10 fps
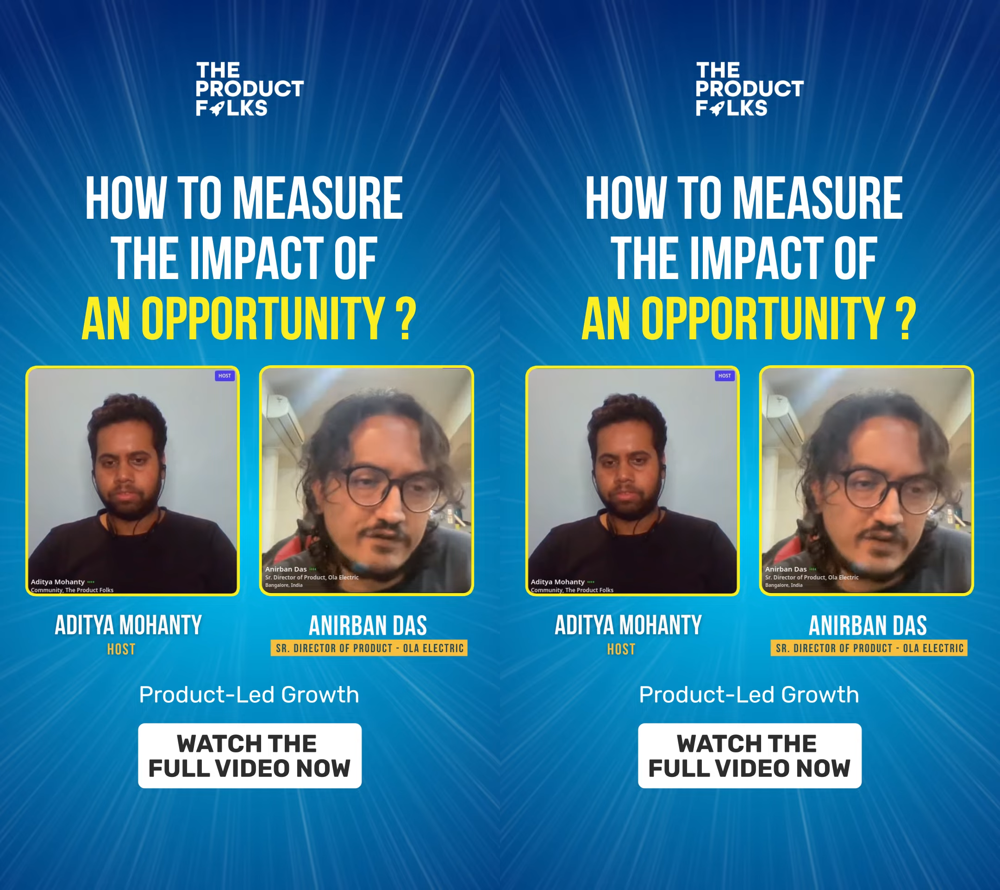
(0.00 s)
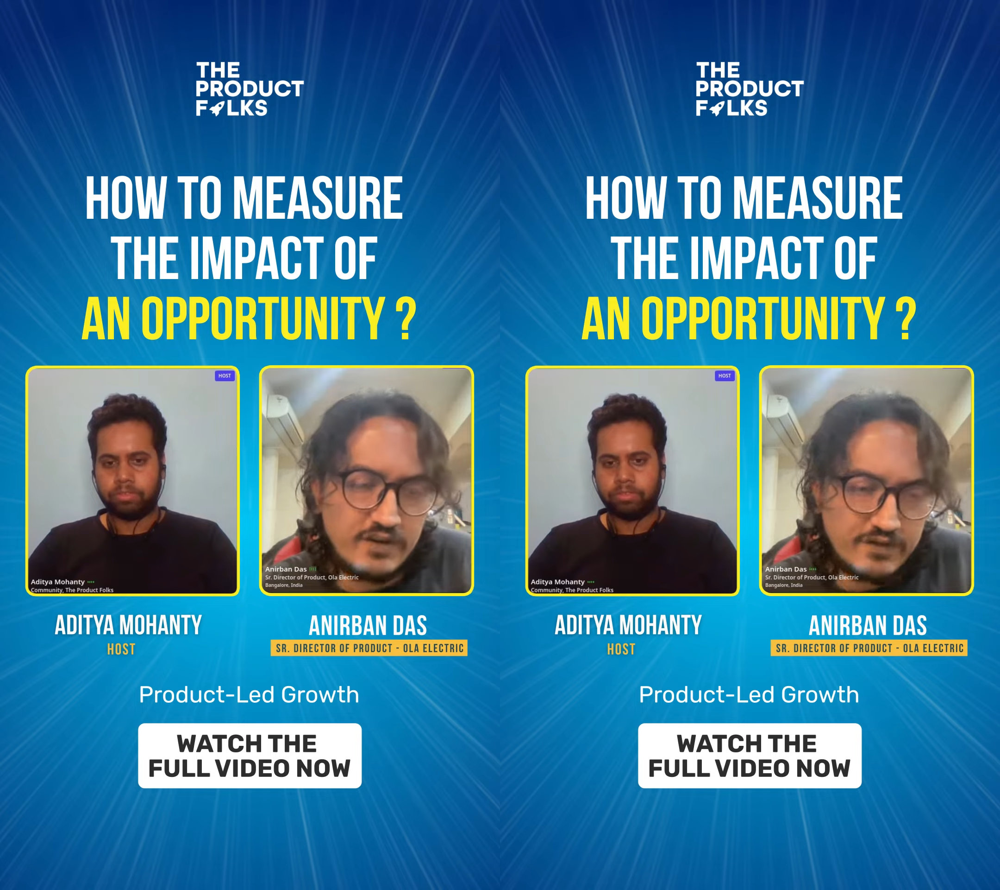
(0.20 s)

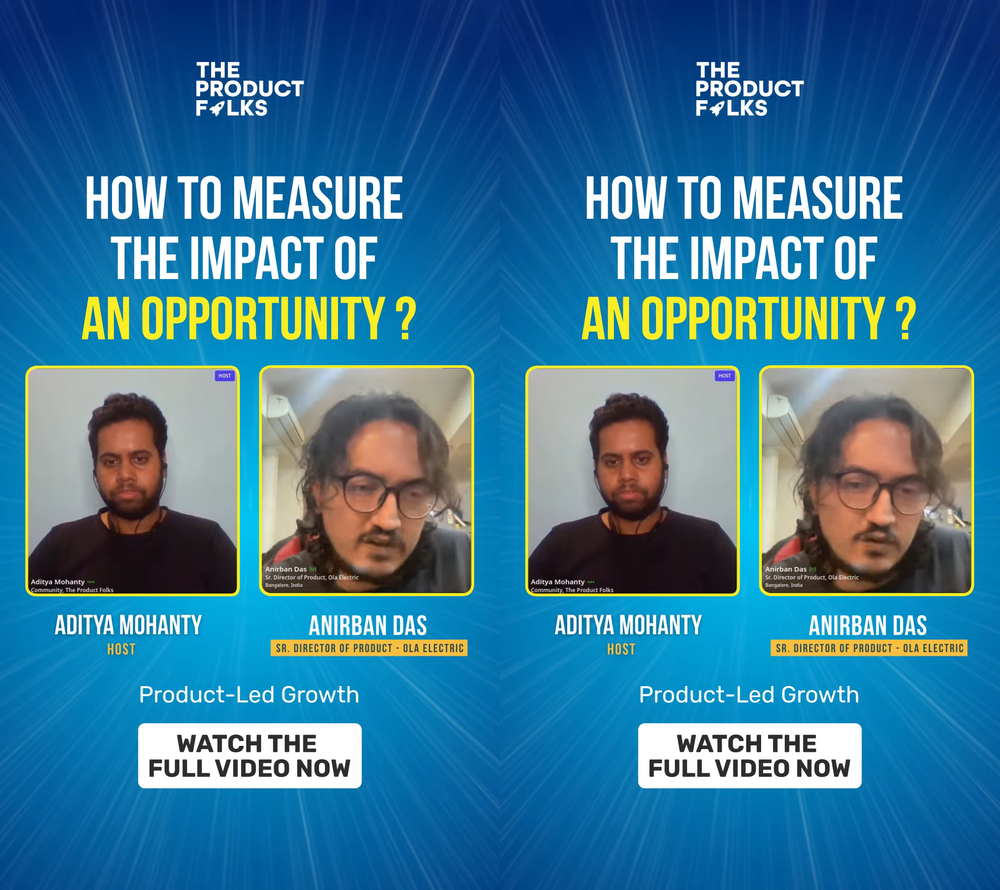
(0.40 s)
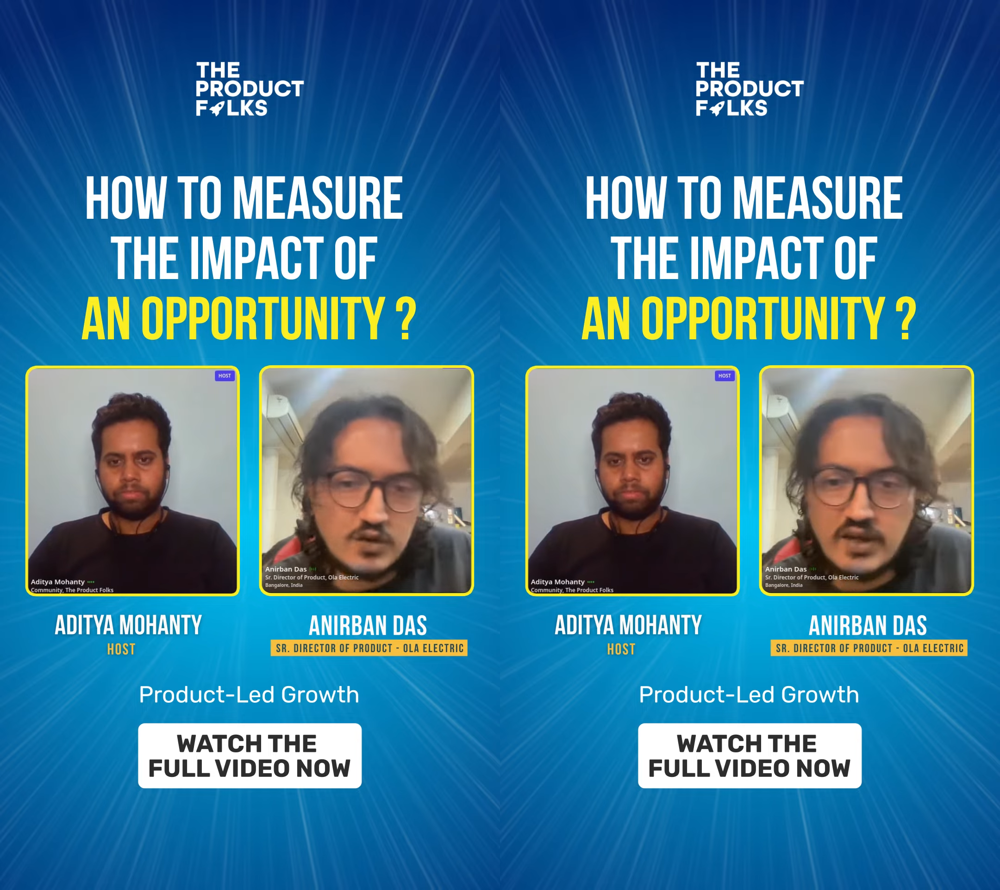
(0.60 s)

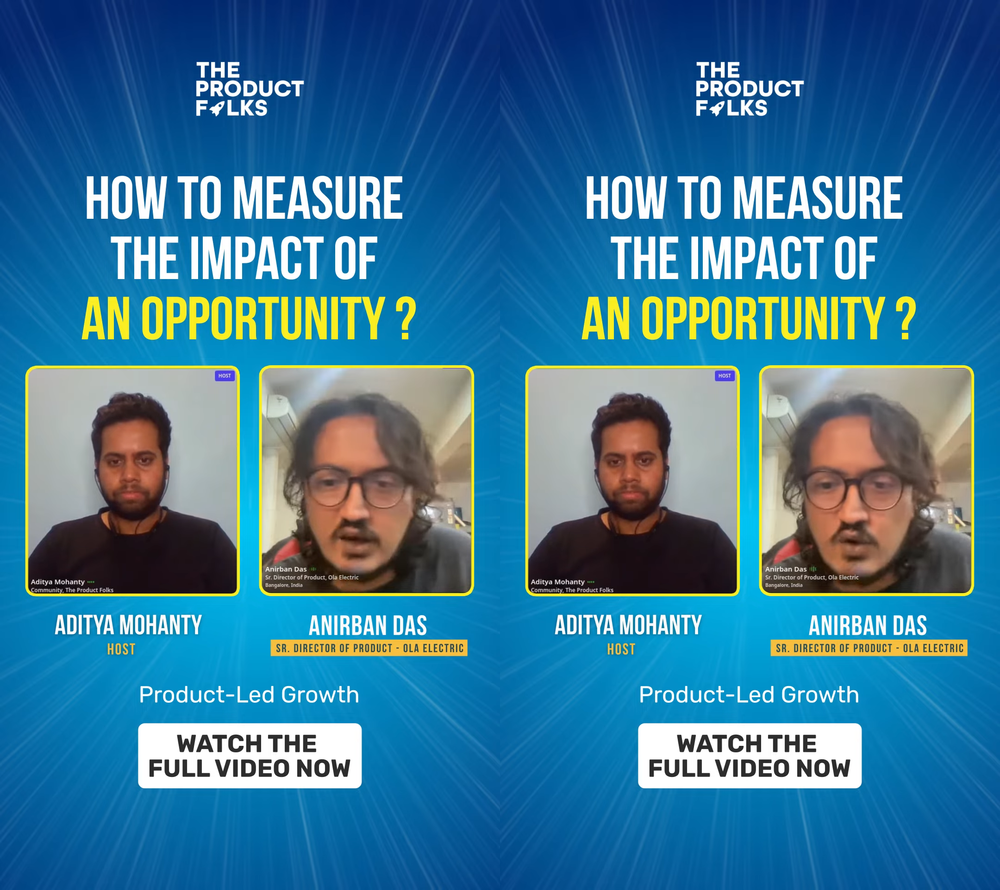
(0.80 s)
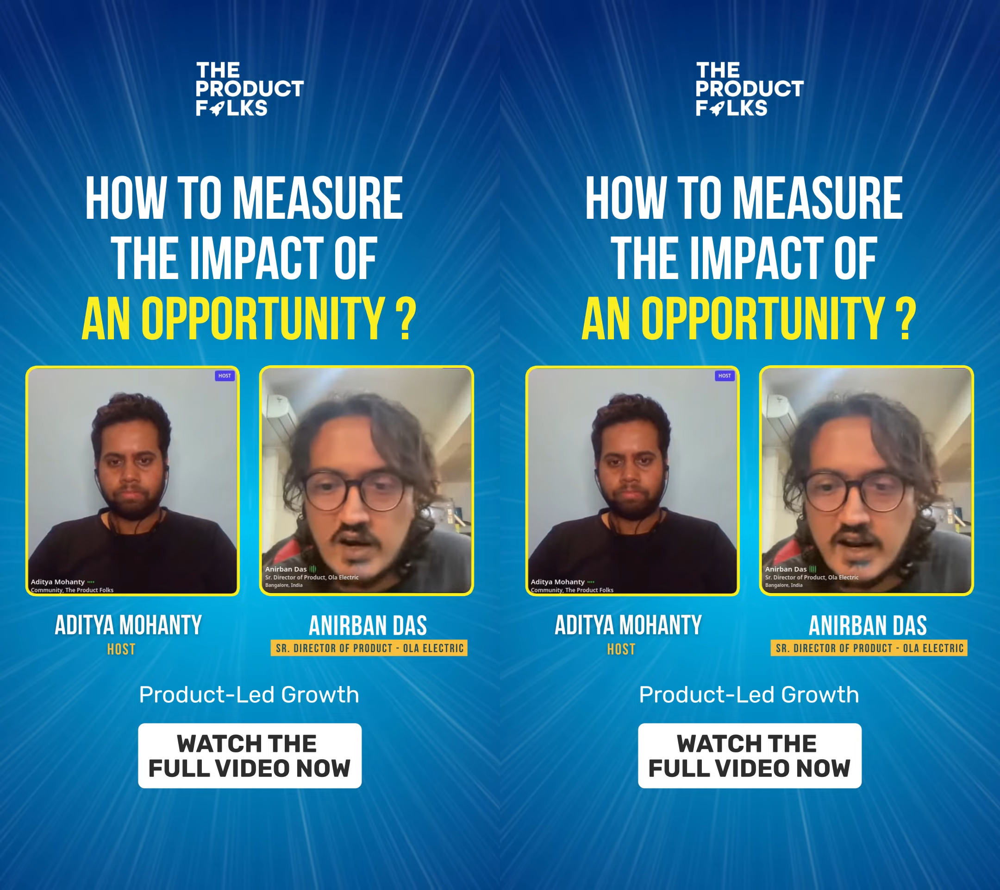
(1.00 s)
if this was the